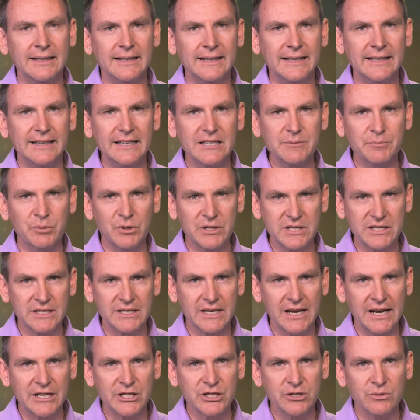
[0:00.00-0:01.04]
In this
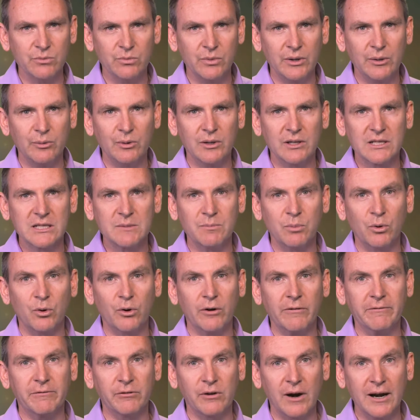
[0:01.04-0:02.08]
presentation, we will explore
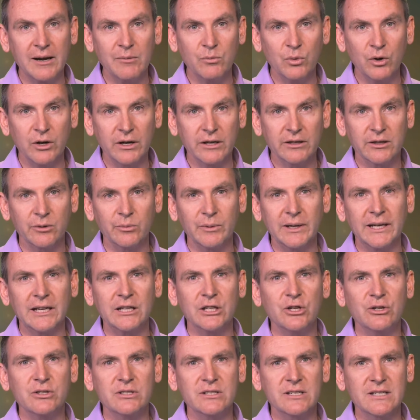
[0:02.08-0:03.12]
a framework that we can
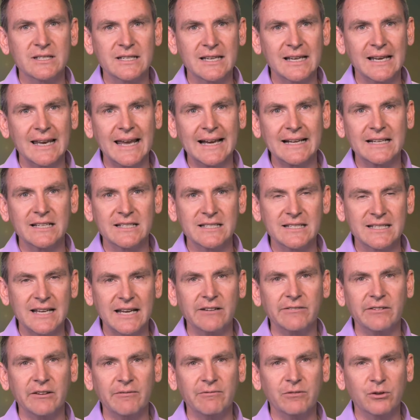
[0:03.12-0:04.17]
use to select a set
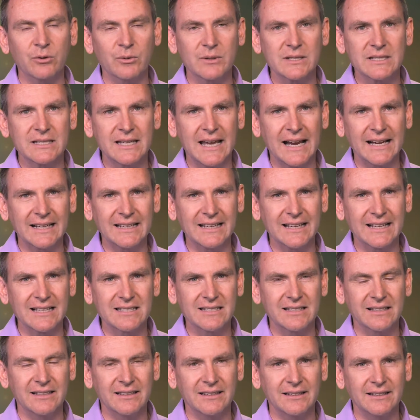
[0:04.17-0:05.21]
of influence
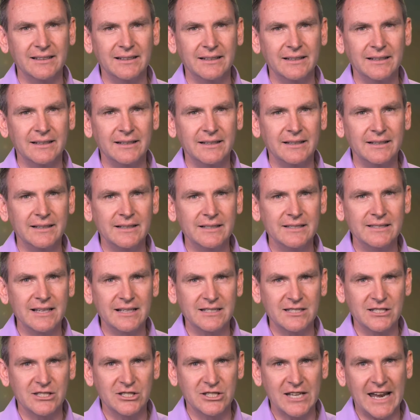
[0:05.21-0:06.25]
tactics.
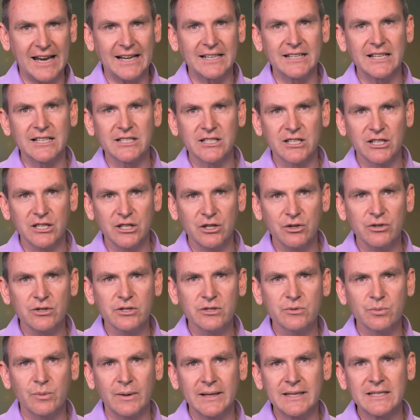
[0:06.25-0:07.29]
Such tactics are
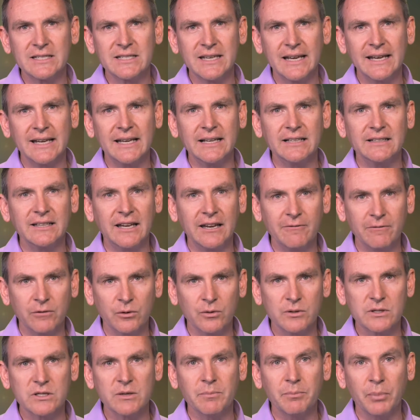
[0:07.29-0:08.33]
used when seeking to
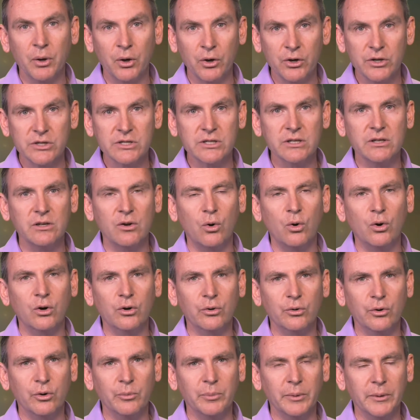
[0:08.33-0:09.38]
influence a person or
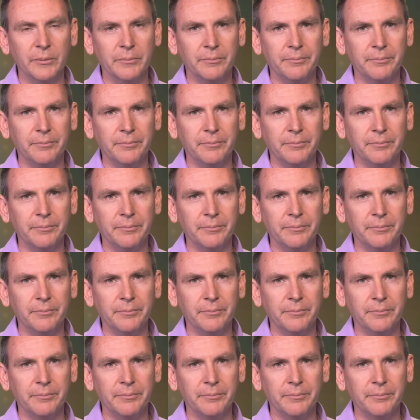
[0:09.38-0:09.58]
group.